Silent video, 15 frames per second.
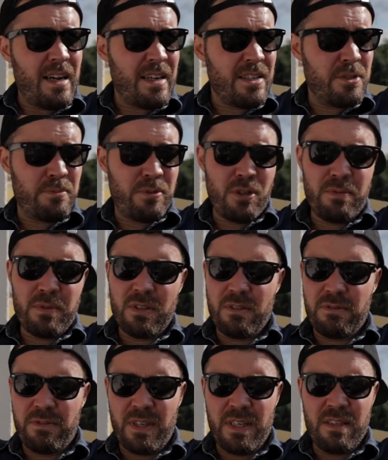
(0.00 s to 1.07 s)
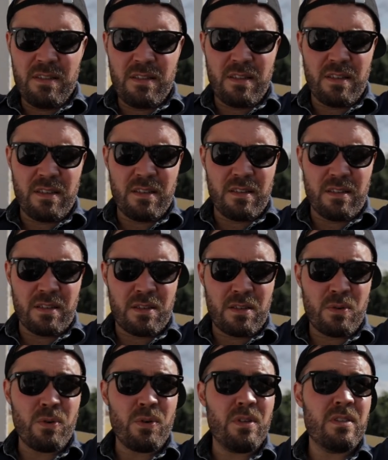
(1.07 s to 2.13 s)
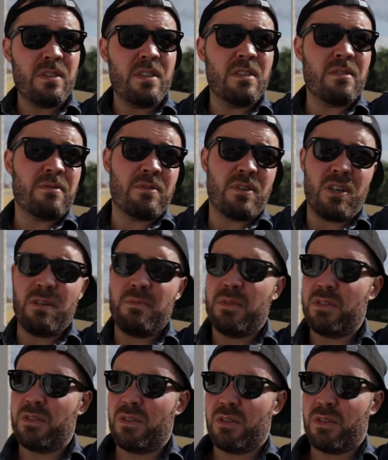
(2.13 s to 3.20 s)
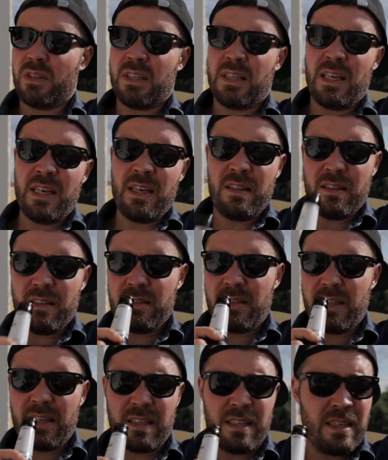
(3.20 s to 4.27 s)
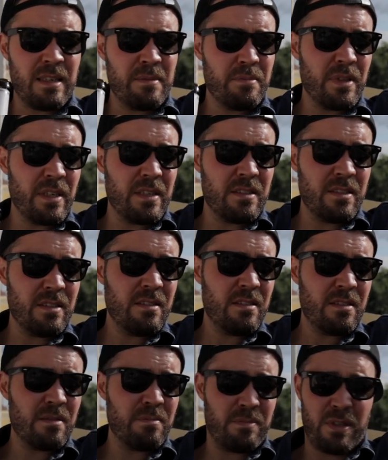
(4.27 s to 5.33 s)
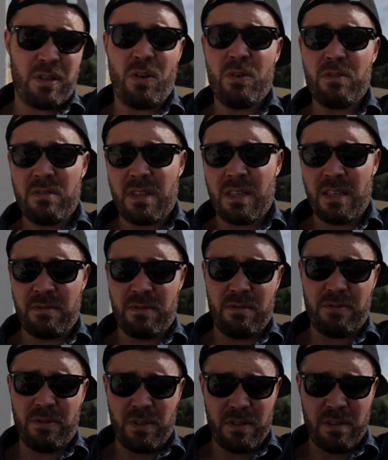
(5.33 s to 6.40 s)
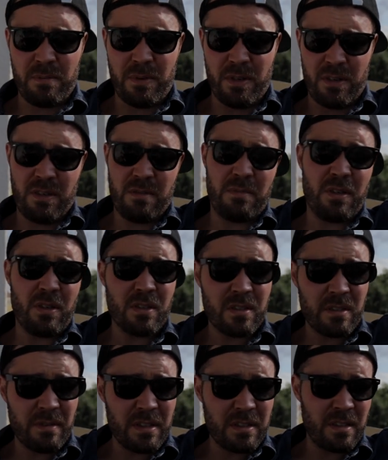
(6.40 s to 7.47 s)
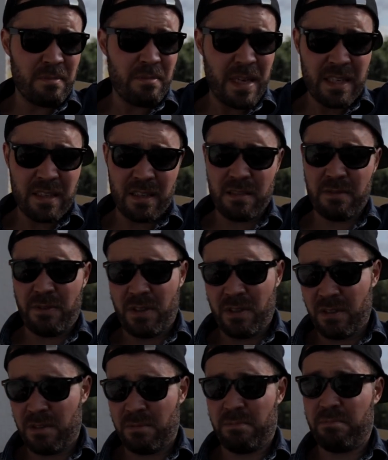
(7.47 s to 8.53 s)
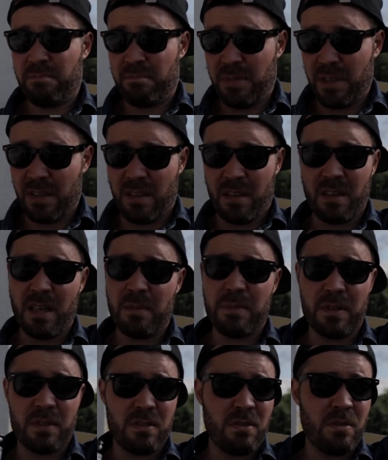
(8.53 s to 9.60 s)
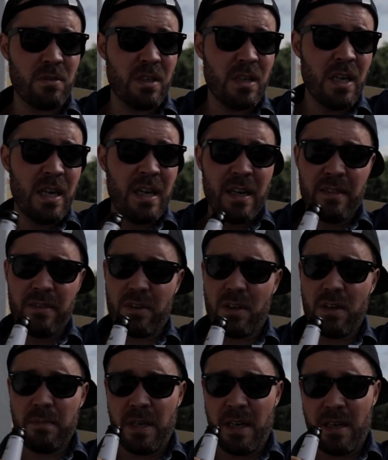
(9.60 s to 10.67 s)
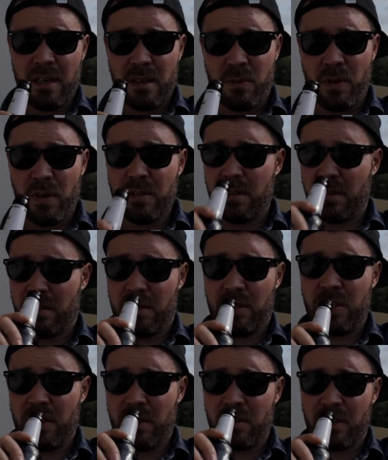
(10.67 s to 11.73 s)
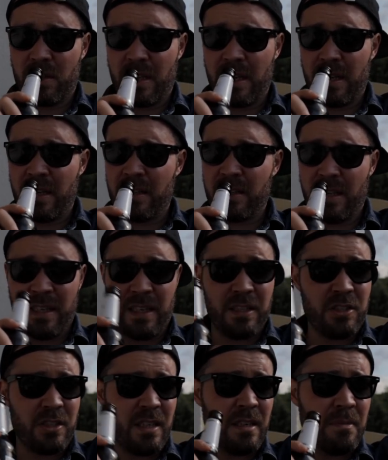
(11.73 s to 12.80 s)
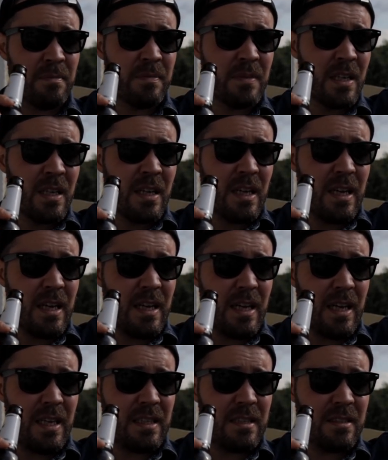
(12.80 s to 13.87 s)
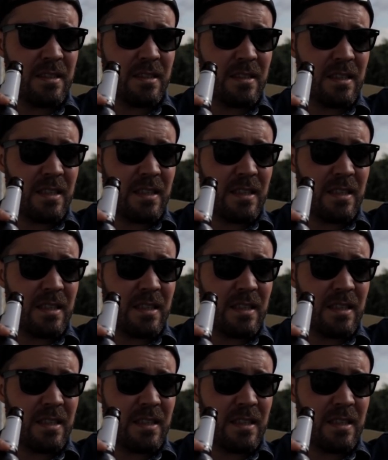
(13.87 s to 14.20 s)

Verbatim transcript: and you're probably going to find that the quality of garments you're going to get in these second-hand places, because they haven't fallen apart and because they've actually made it as far as being hung up in a store, they're going to be higher quality than the shit you're going to get in H&M. And